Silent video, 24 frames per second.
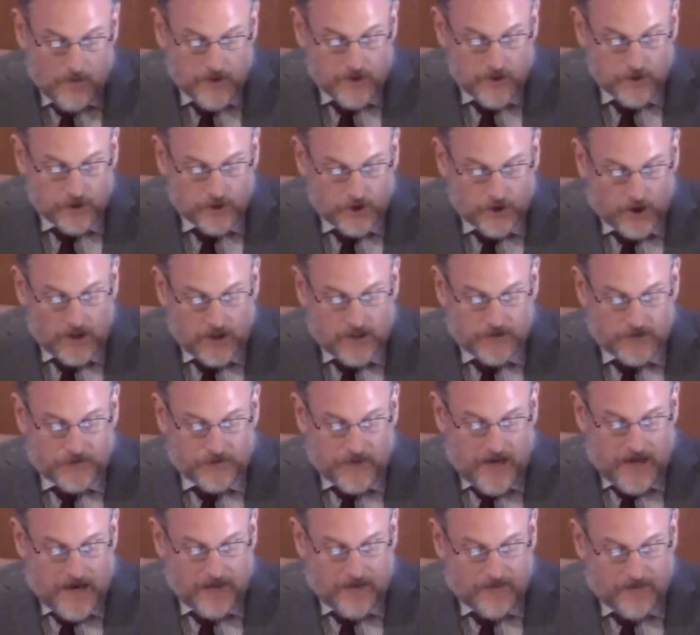And when you look at
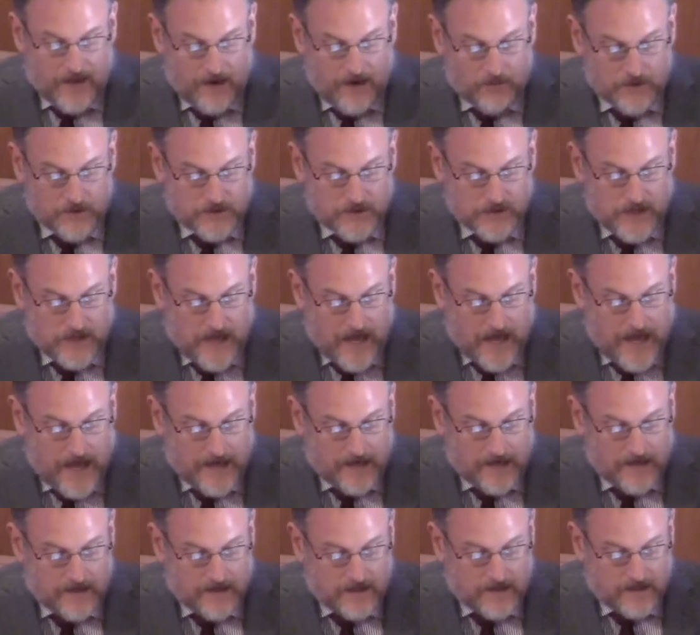that, that was
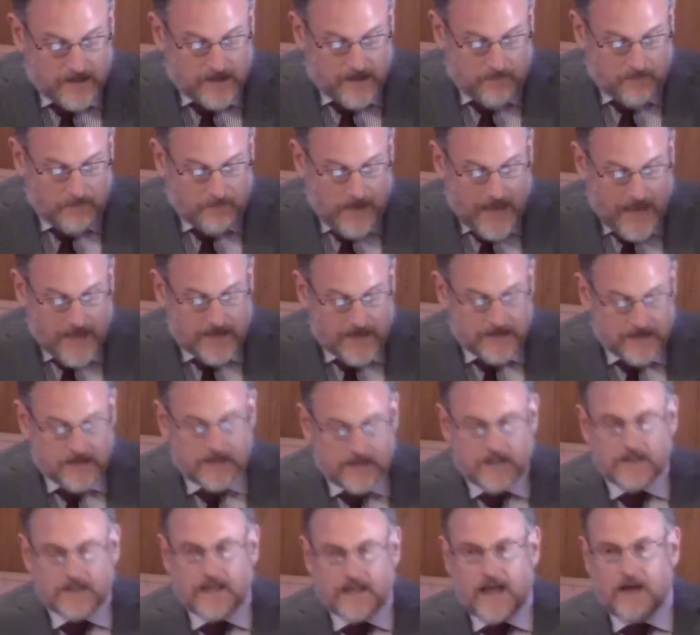not
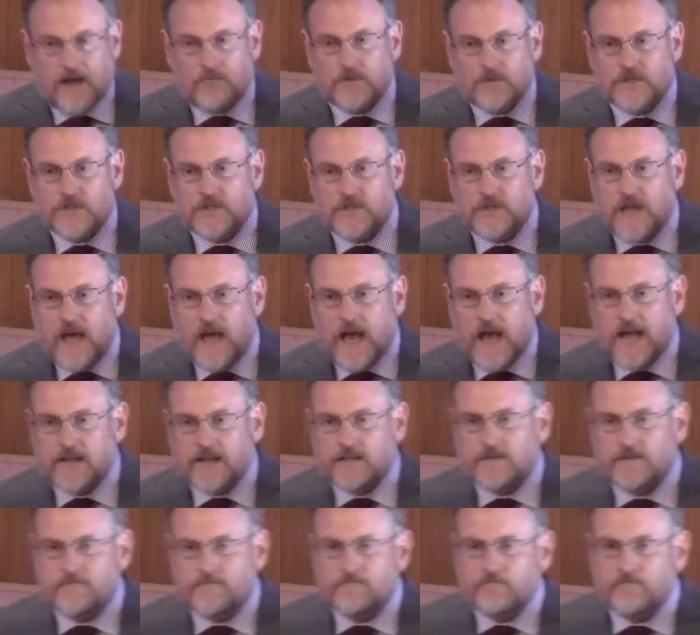commanded, that was
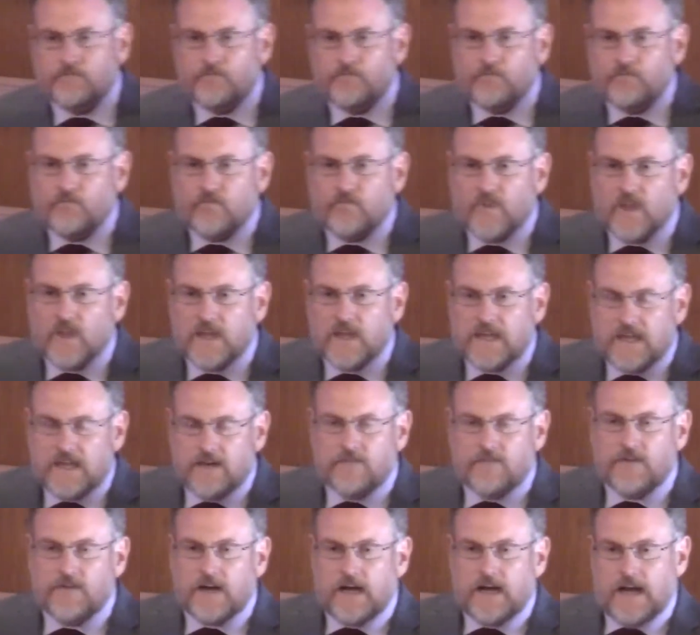not
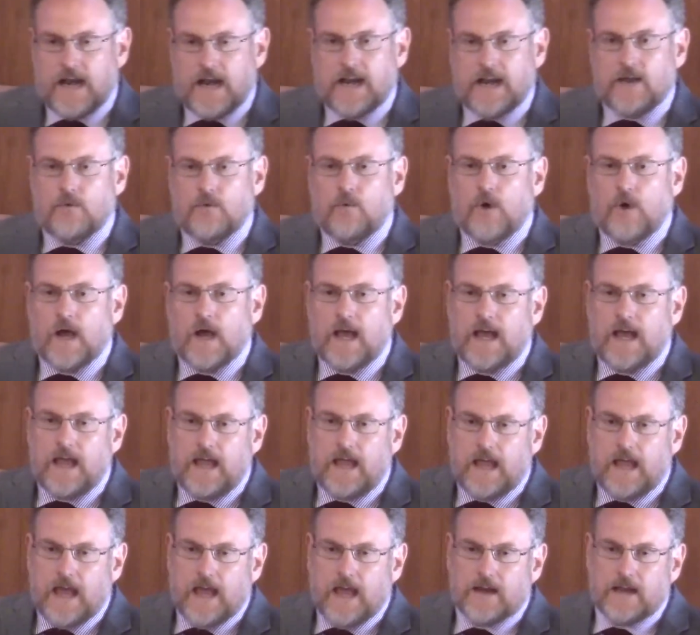given in any
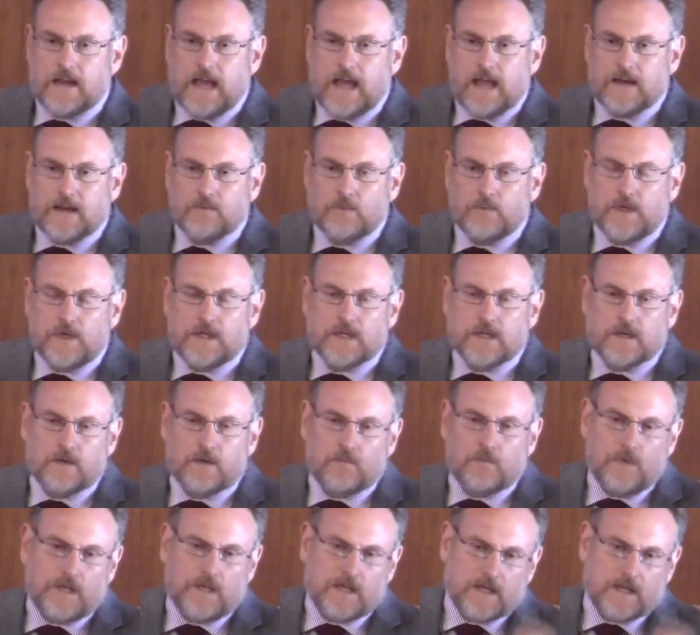way, and, and we,
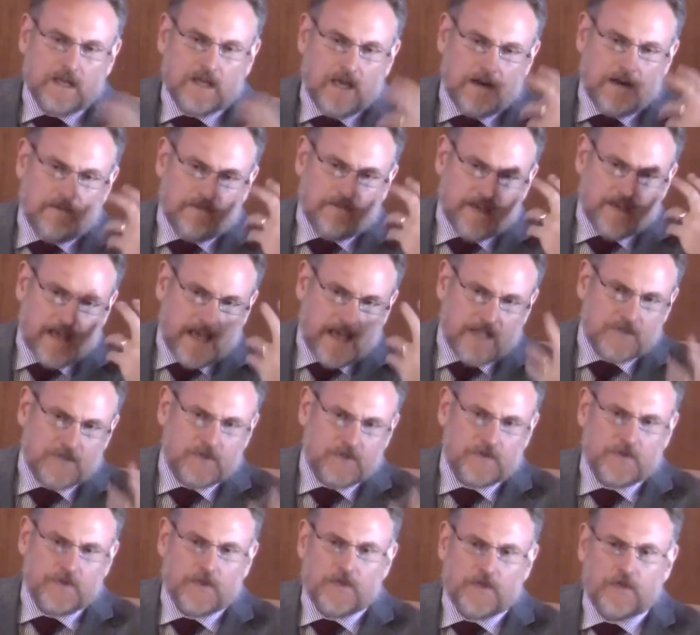can, we can kind of
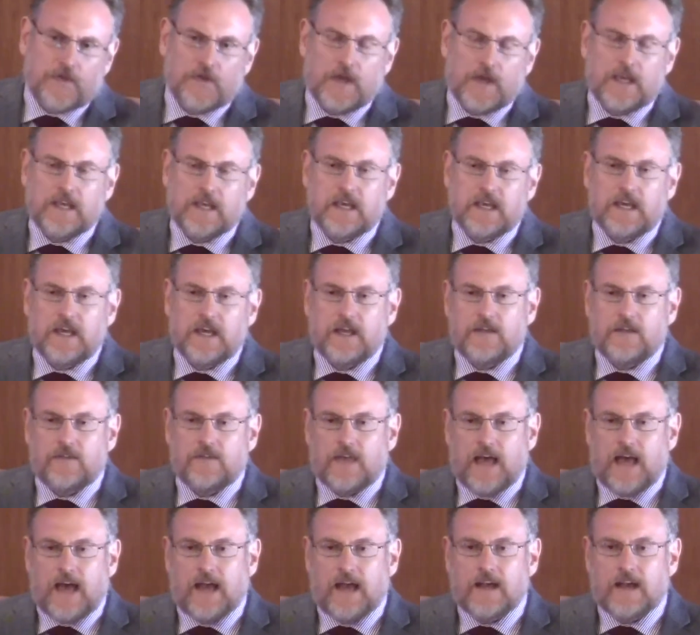guess at the thinking
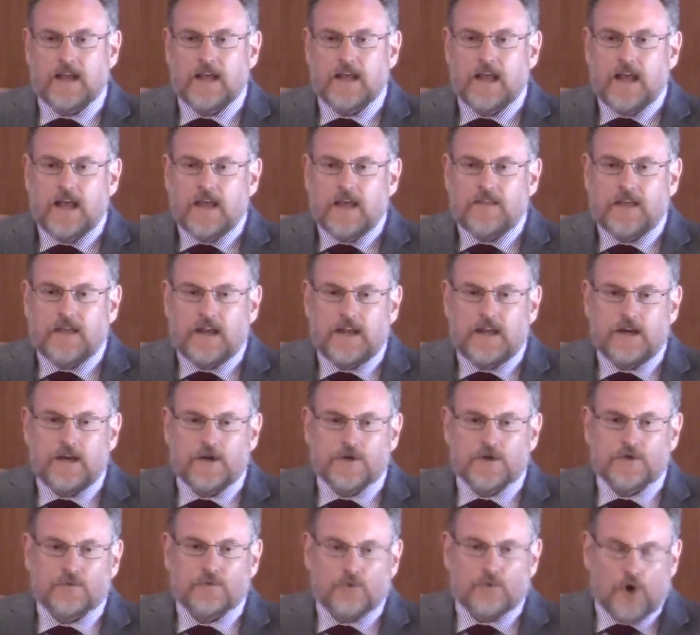that, that
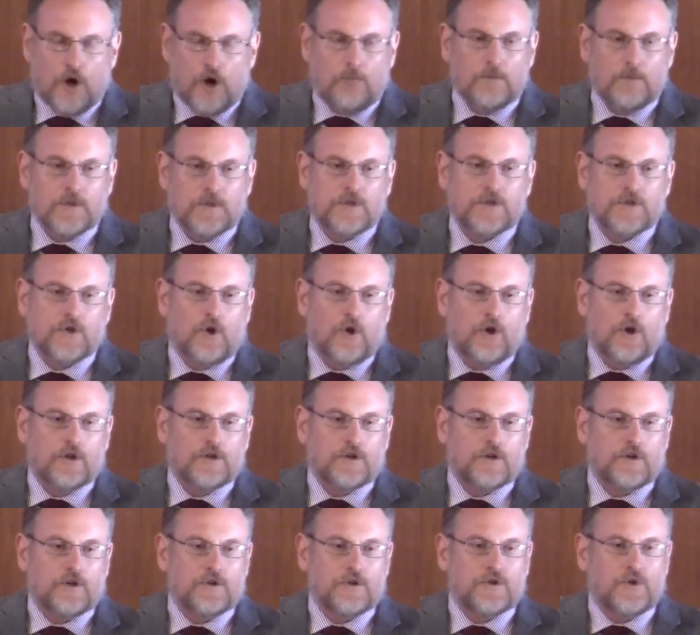here's Roman
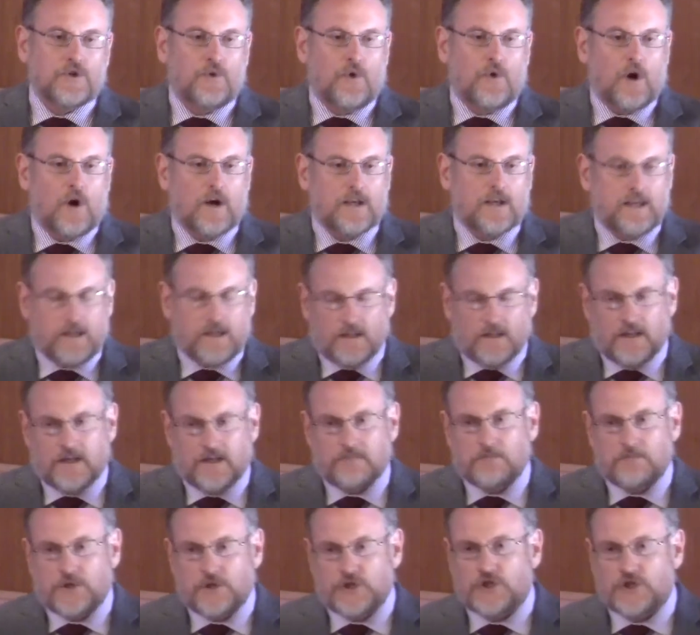soldiers who are
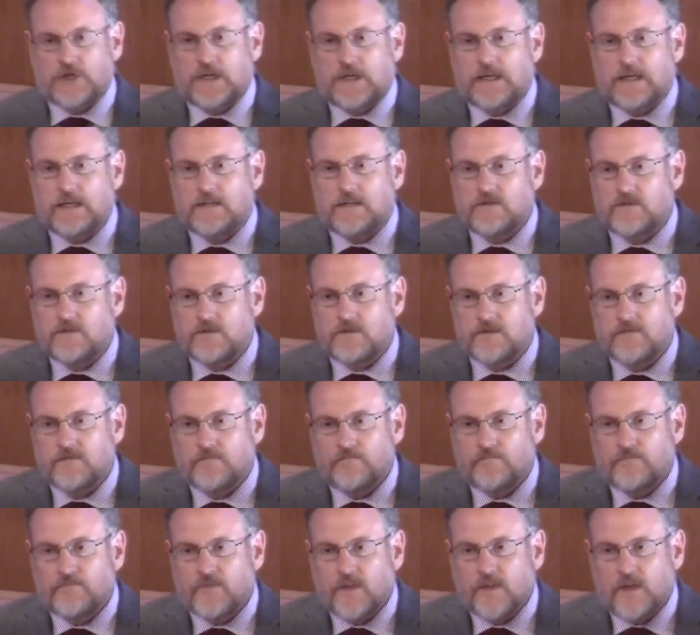killing machines.
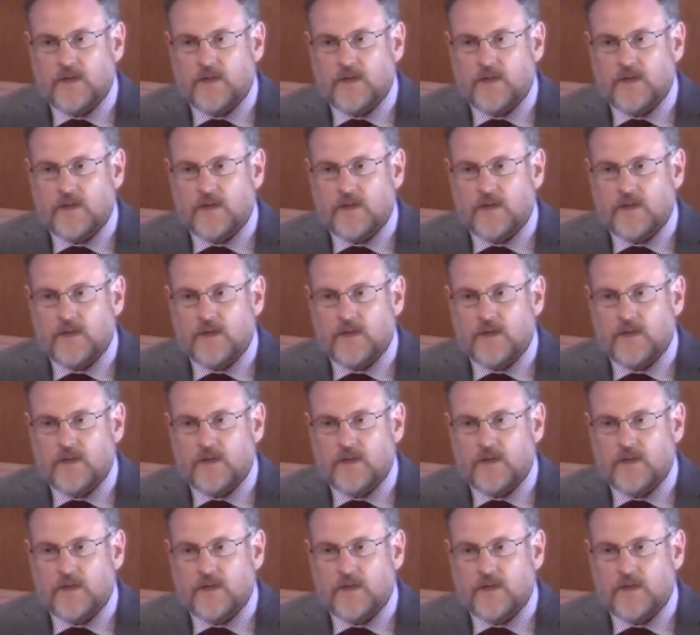